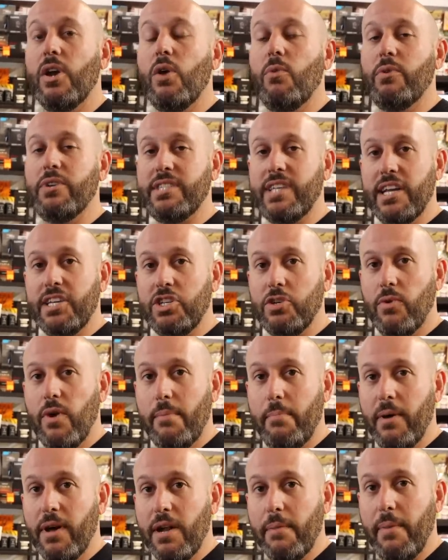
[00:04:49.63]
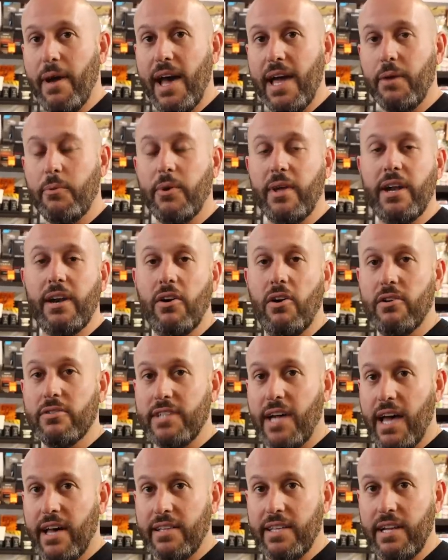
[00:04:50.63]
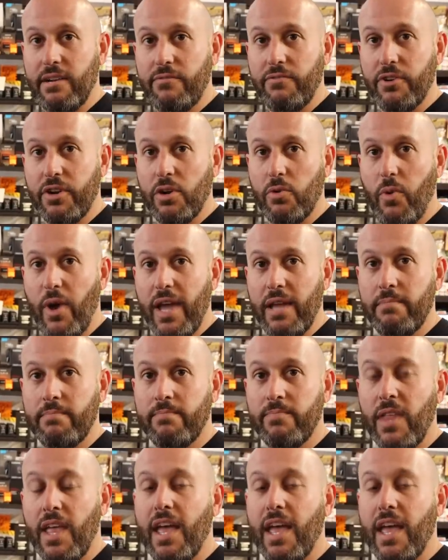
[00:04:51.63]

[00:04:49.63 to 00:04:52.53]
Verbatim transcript: we set you up on a bike, we get it all dialed in for your weight,